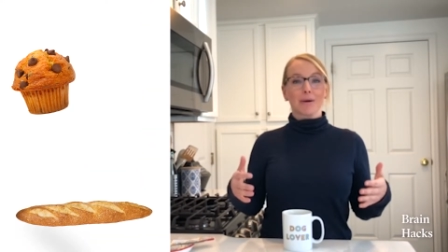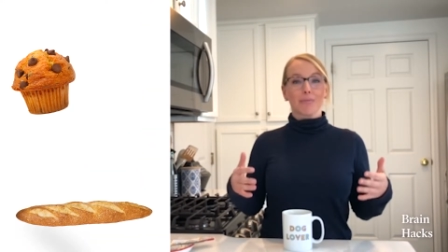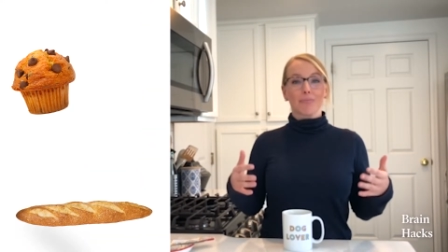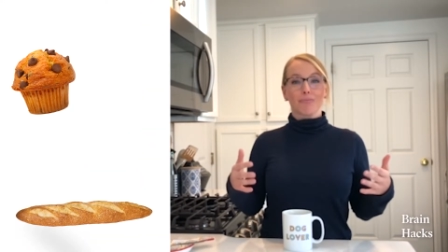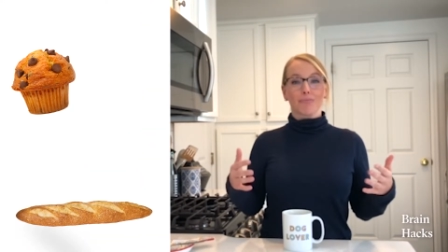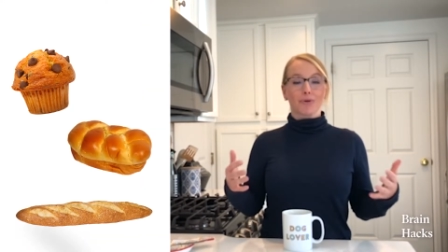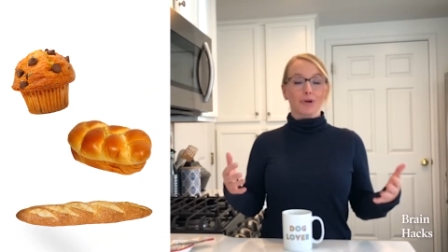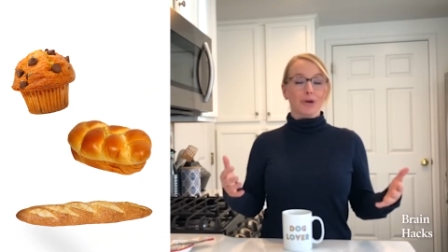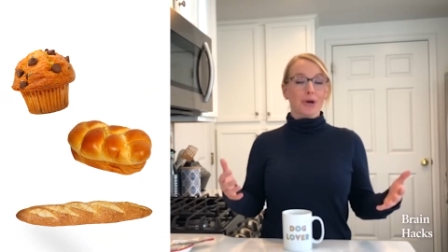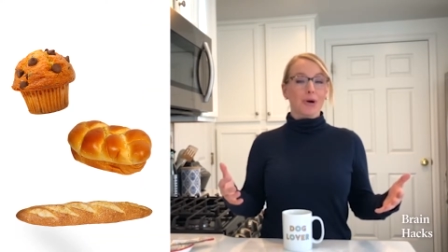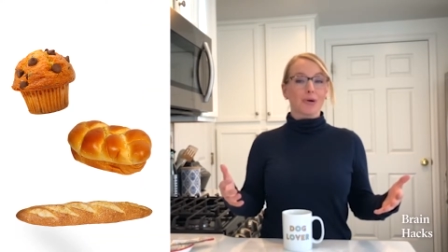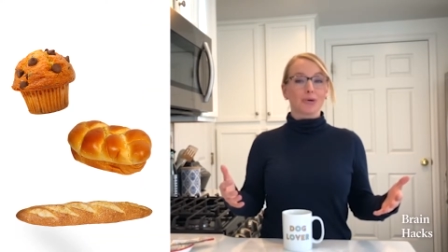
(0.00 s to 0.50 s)

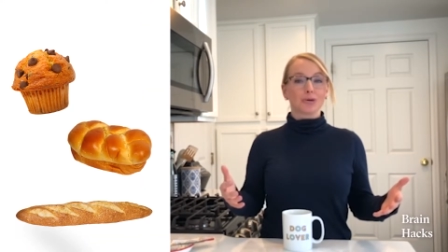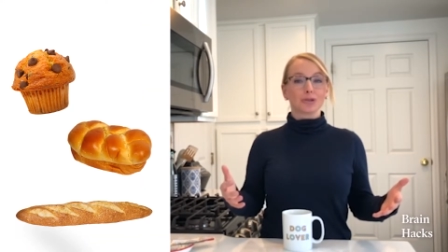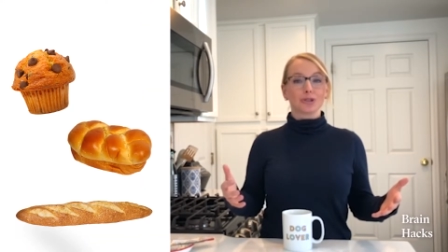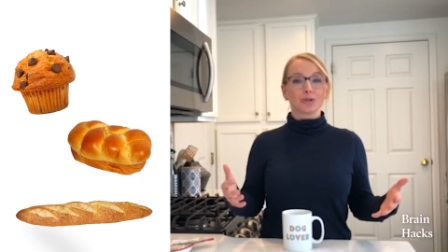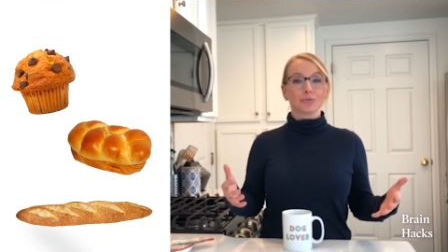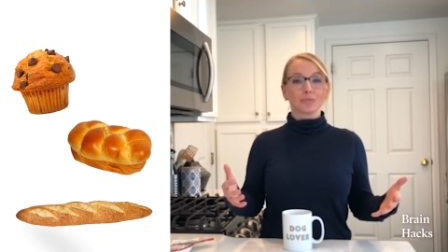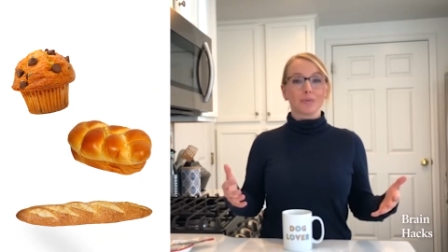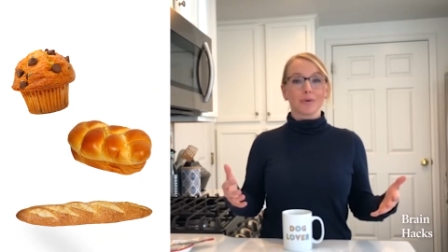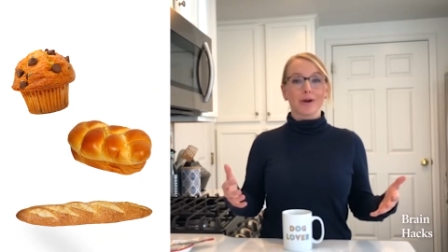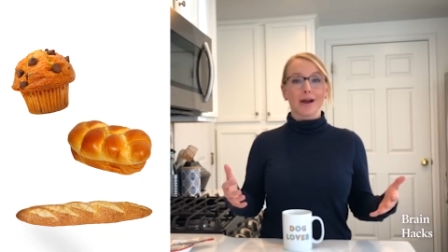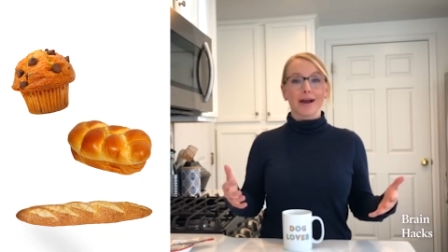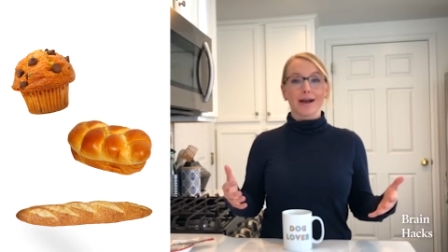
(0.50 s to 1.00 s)
brioche
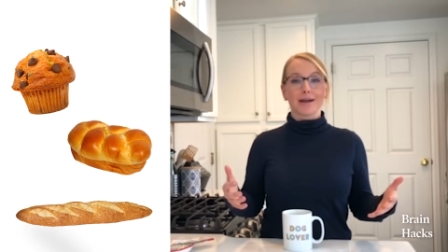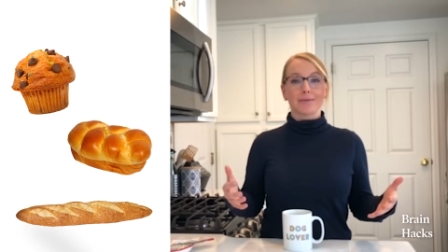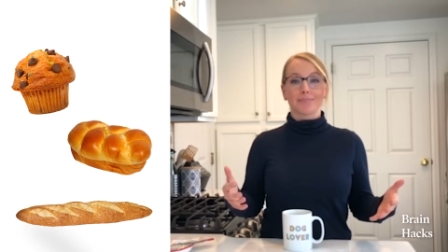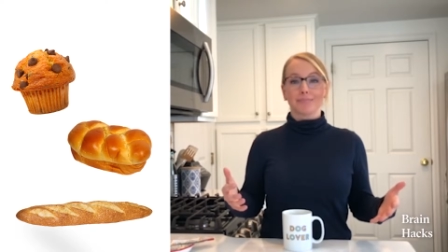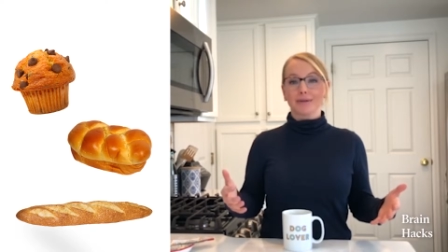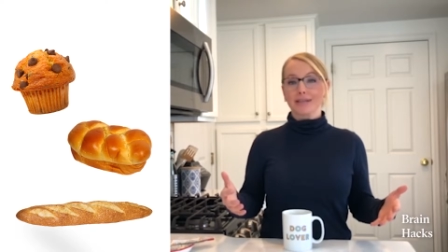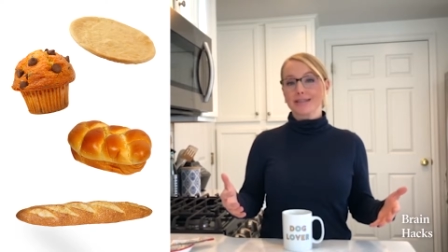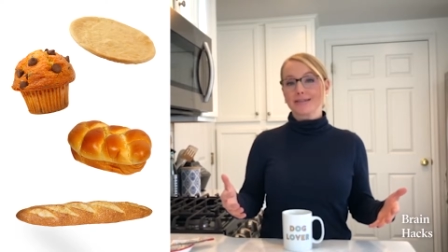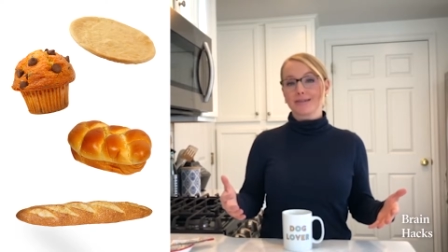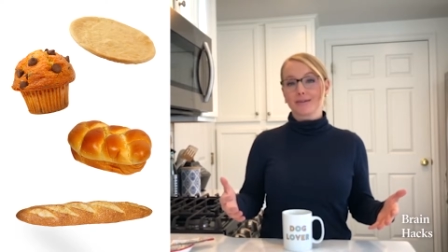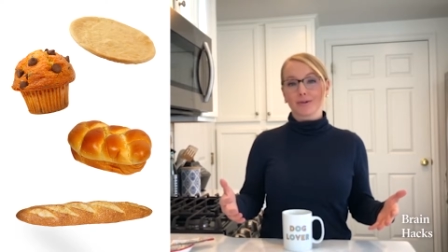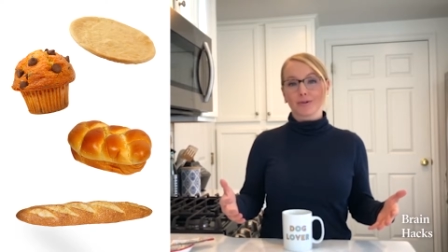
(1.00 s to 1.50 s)
bread,
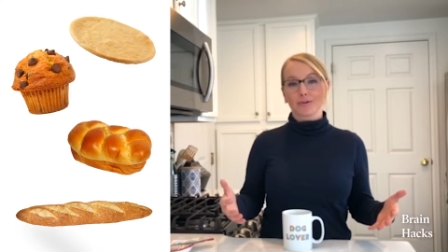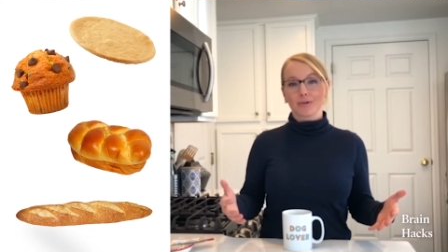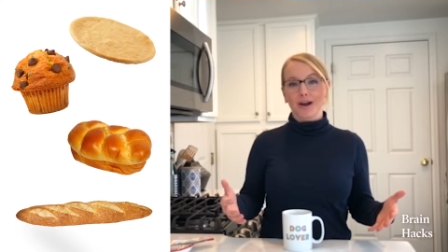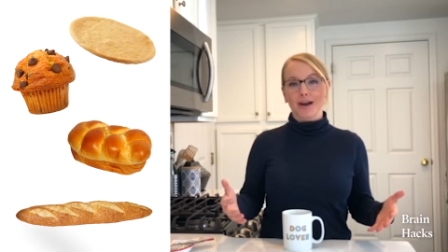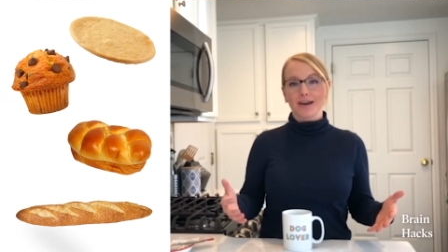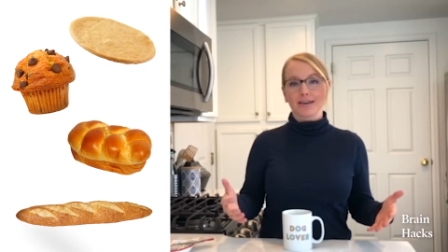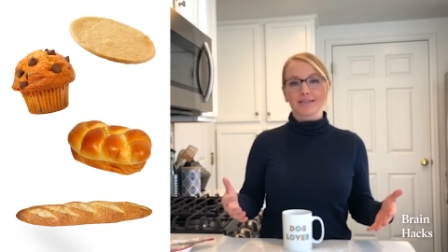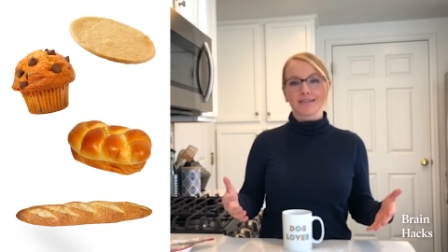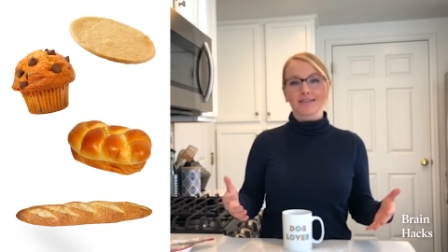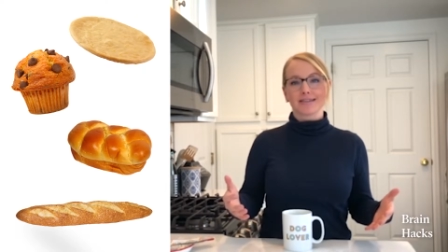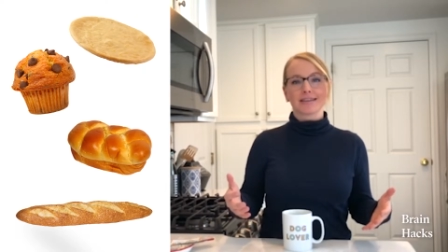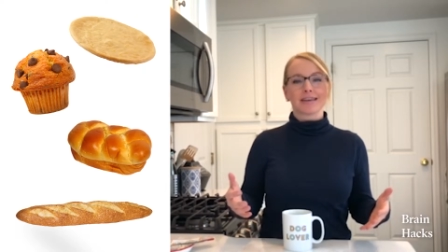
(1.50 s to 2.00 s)
pizza
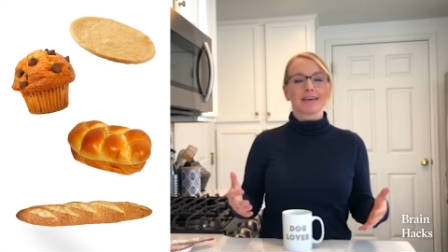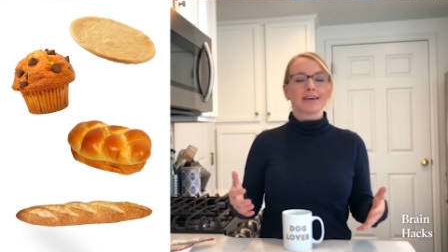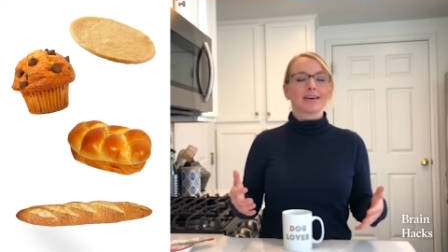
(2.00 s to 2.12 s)
crusts.